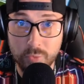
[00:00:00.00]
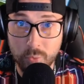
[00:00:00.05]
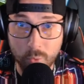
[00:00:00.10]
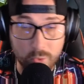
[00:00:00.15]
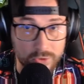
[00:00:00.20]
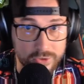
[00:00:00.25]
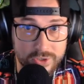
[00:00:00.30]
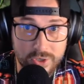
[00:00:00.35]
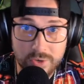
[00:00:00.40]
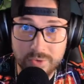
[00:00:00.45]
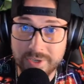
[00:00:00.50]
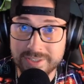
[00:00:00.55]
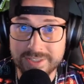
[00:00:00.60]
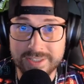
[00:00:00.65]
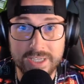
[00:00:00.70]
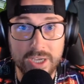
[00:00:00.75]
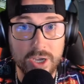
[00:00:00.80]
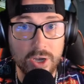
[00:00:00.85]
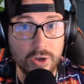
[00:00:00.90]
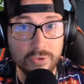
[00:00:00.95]
Warzone
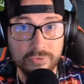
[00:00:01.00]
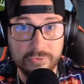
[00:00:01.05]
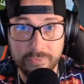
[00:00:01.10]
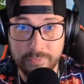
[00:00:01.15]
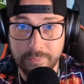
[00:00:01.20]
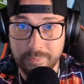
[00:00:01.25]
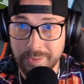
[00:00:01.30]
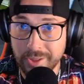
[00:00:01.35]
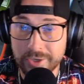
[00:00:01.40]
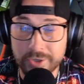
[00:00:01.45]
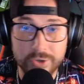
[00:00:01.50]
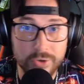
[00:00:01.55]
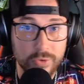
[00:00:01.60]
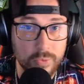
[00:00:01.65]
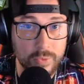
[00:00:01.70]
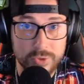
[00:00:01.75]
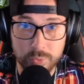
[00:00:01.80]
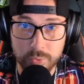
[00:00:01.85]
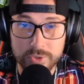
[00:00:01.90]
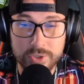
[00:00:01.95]
itself, Plunder,
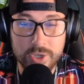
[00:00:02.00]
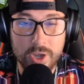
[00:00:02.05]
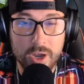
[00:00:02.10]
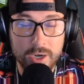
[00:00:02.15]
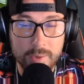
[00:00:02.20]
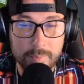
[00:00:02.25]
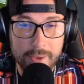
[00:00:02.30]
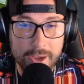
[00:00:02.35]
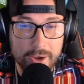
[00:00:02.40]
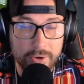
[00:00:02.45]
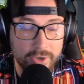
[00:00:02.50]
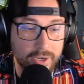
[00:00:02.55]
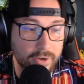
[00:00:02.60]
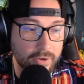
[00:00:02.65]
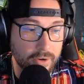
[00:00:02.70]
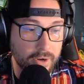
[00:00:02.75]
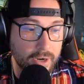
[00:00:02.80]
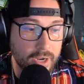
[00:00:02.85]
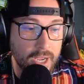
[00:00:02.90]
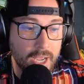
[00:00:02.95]
which we'll talk about
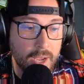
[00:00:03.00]
here.